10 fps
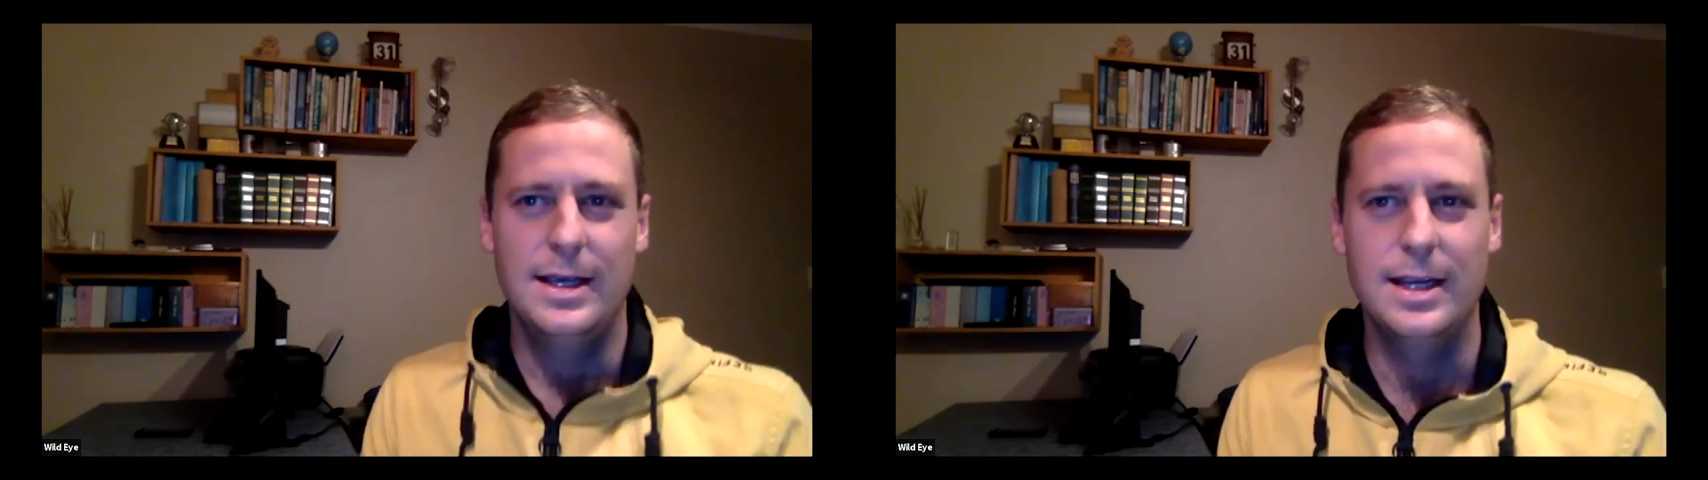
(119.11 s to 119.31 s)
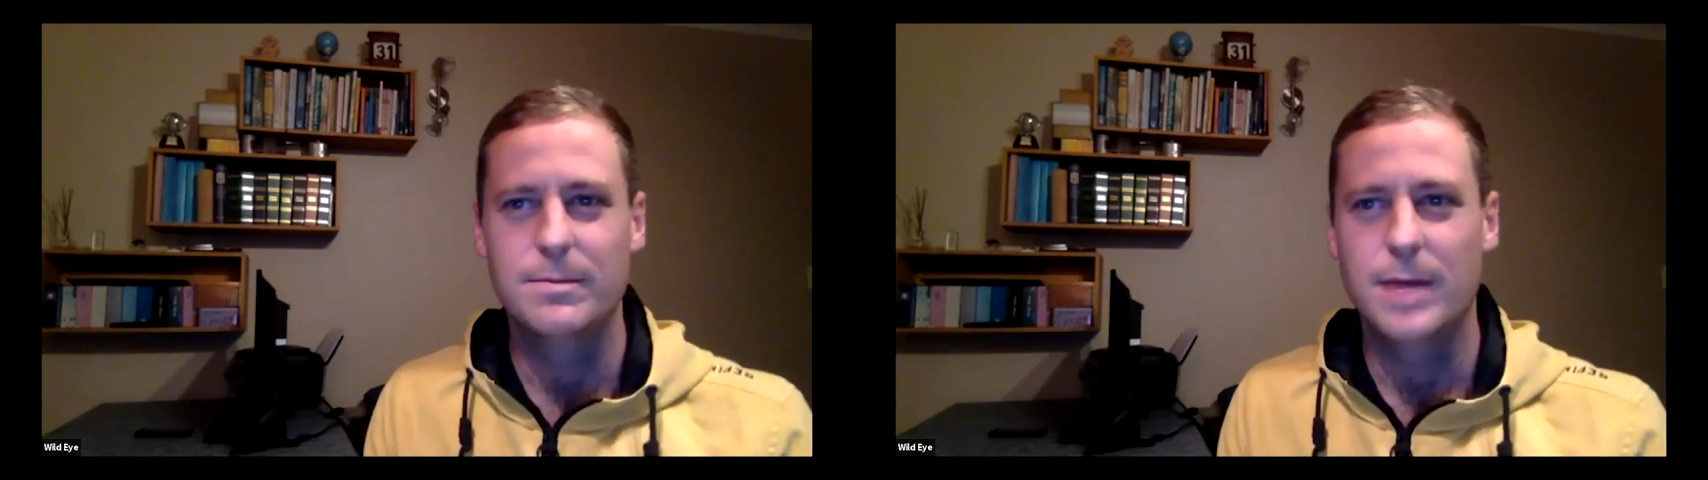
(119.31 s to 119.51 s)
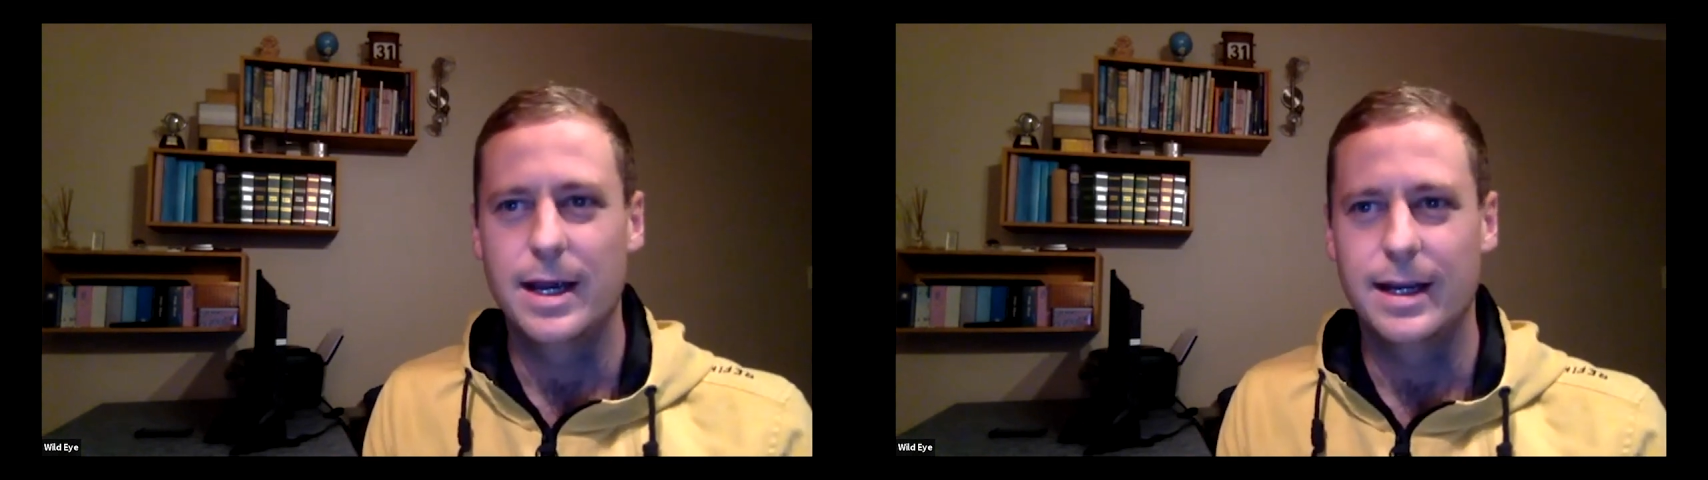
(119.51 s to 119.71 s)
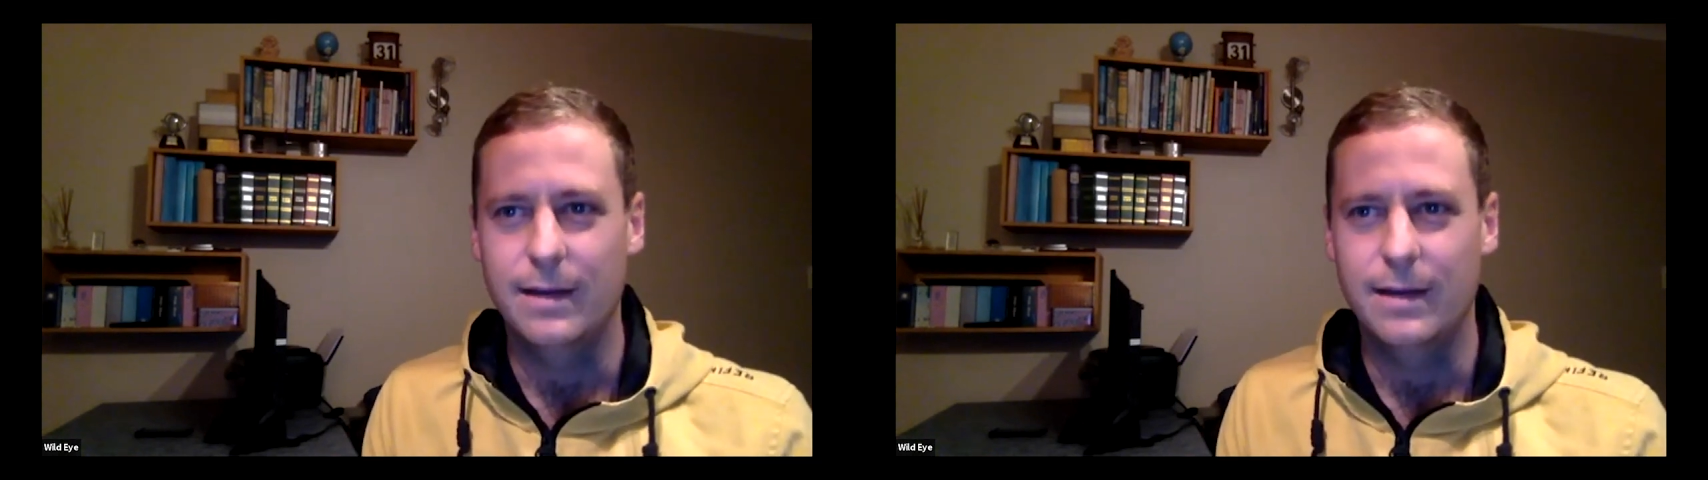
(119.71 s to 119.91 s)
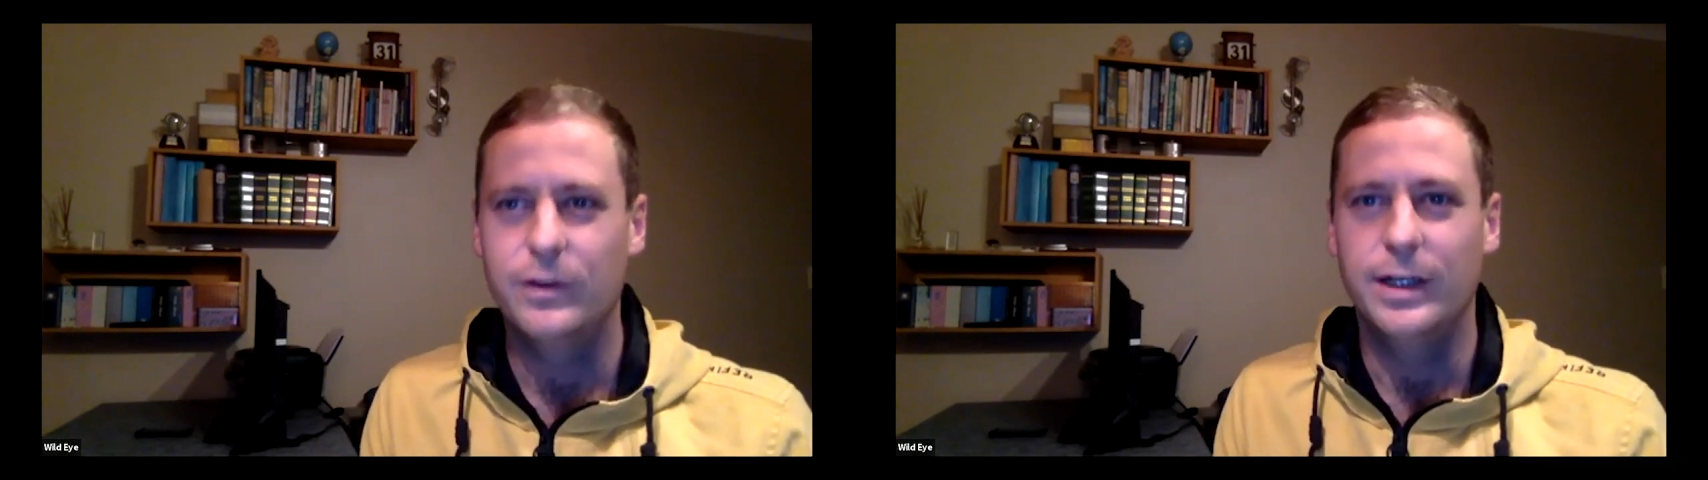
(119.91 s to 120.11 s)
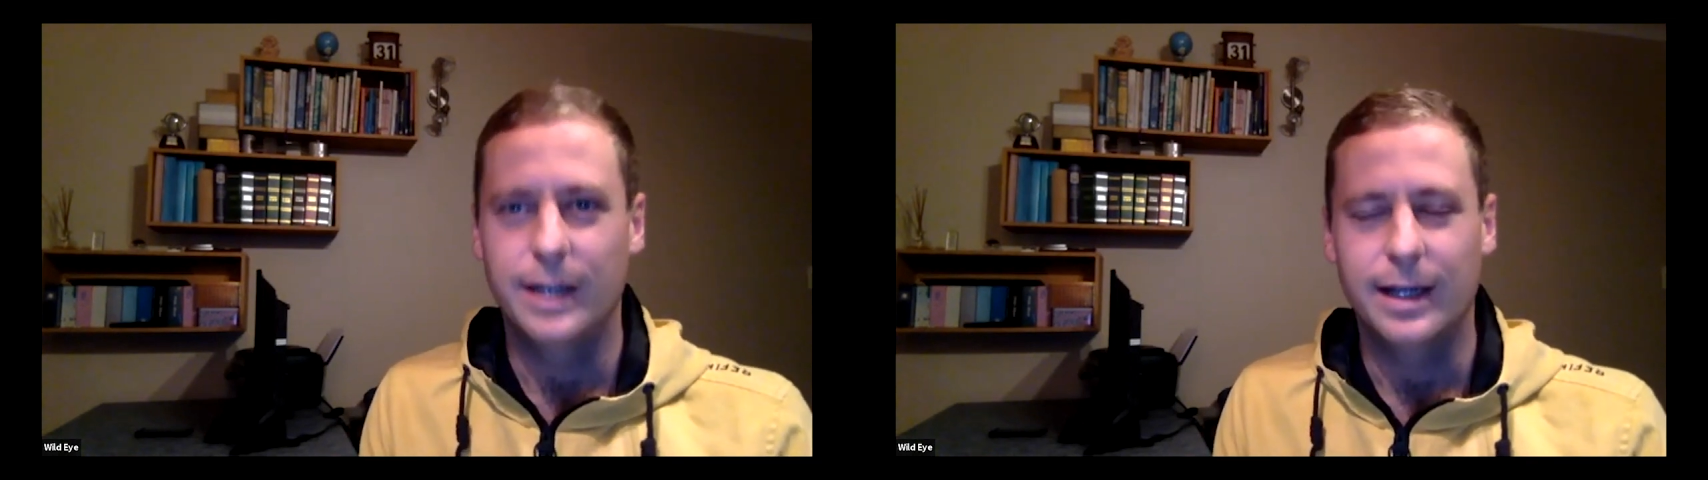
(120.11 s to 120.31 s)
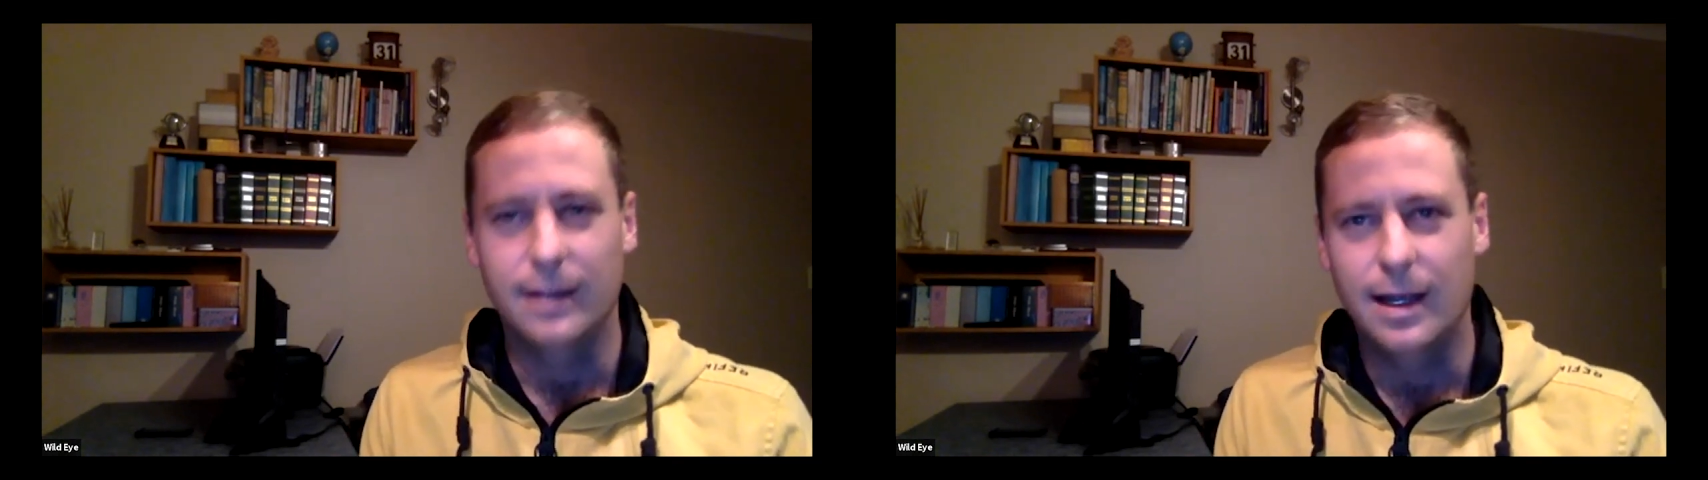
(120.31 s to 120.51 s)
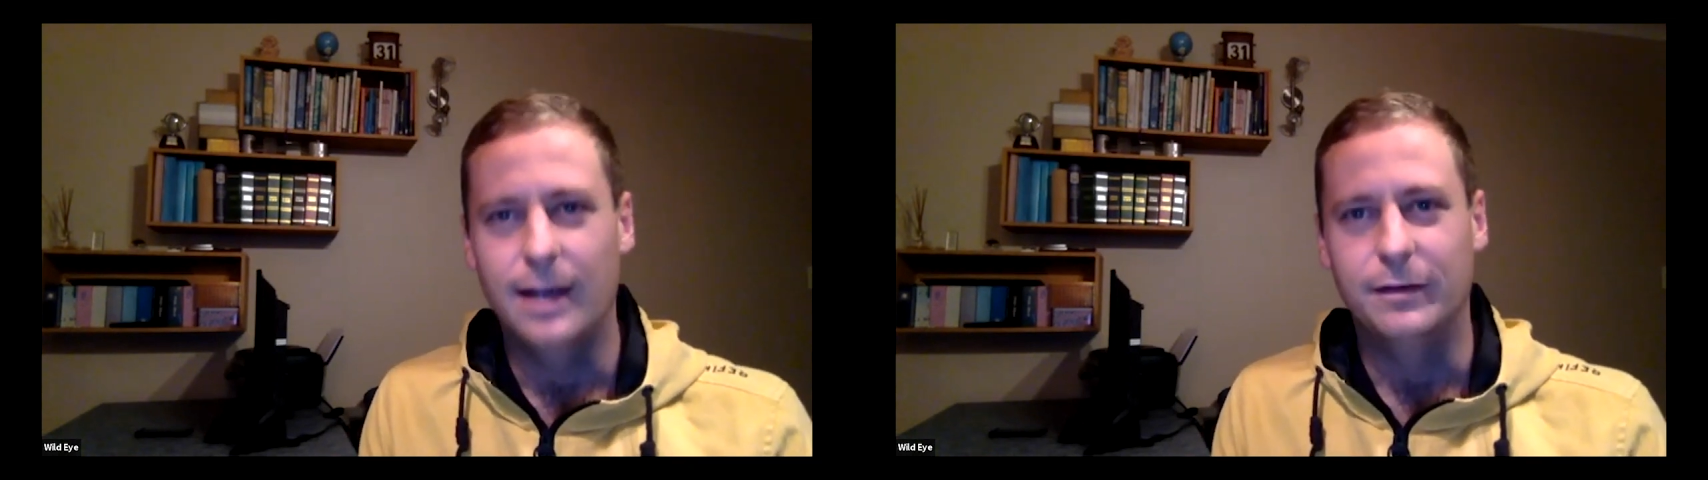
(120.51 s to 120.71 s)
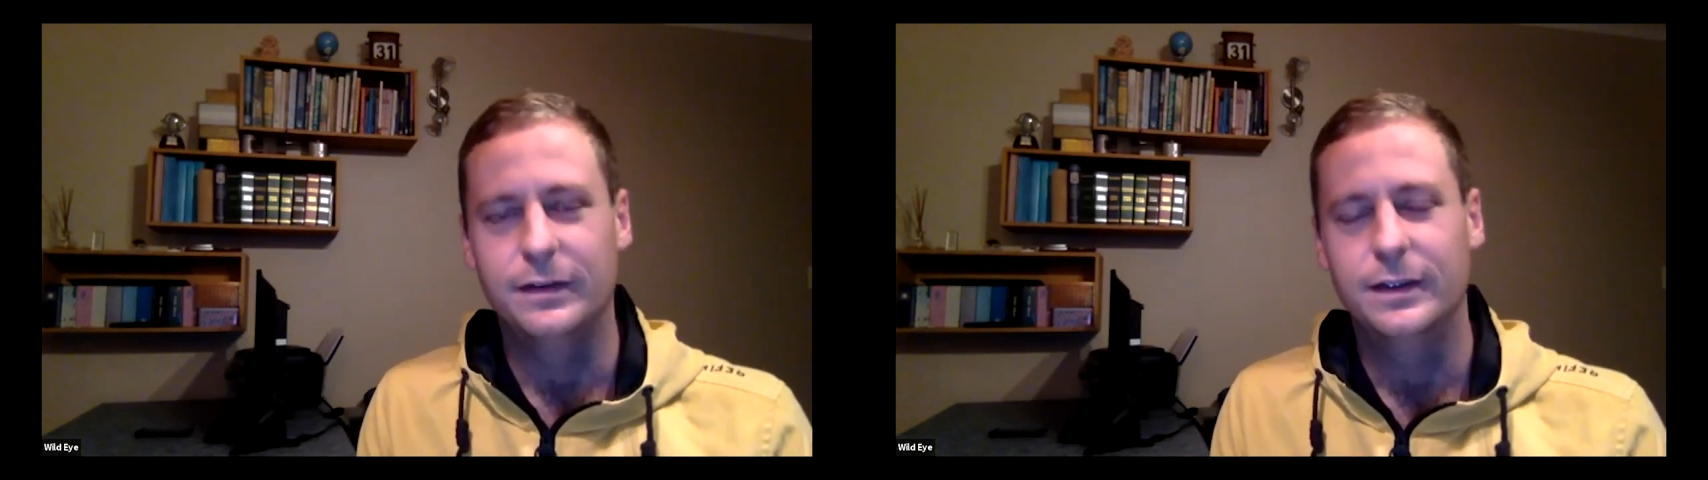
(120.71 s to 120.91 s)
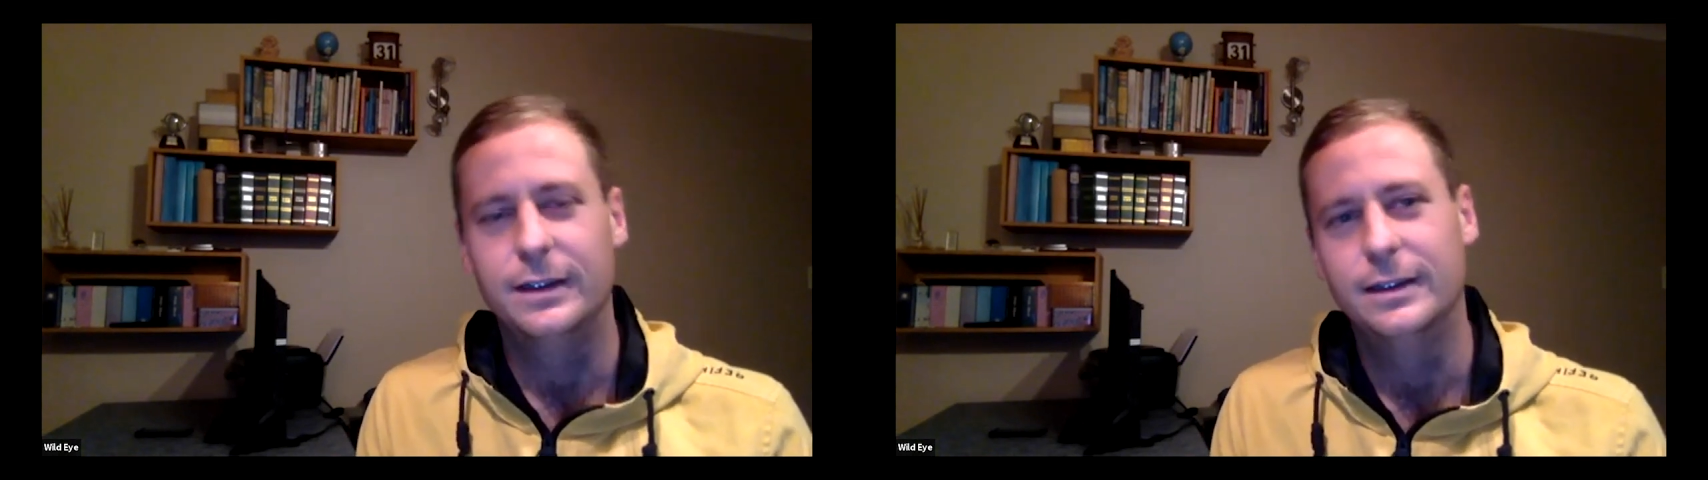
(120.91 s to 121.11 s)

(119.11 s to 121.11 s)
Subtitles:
in my everyday life.